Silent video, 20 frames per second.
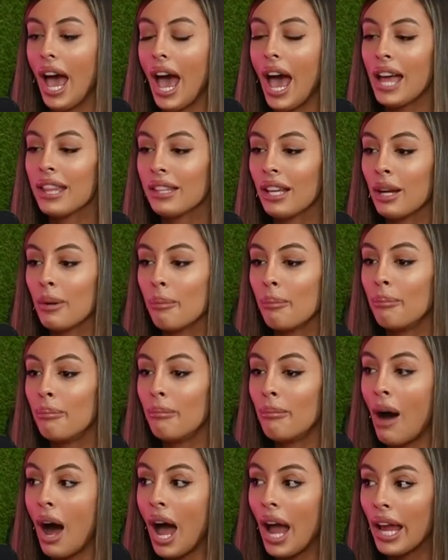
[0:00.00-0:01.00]
And then
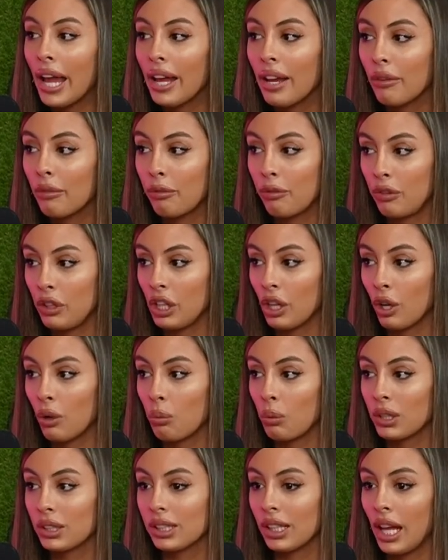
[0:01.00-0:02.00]
my fear
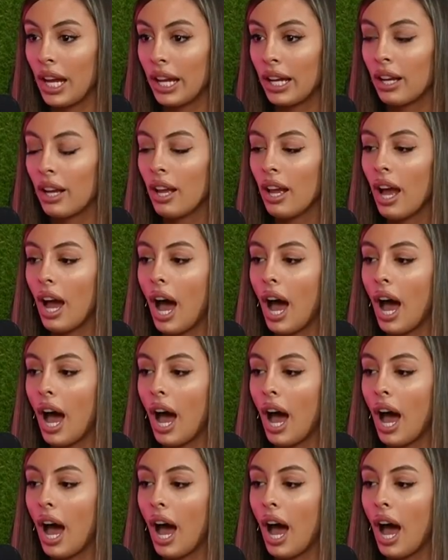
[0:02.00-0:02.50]
was like,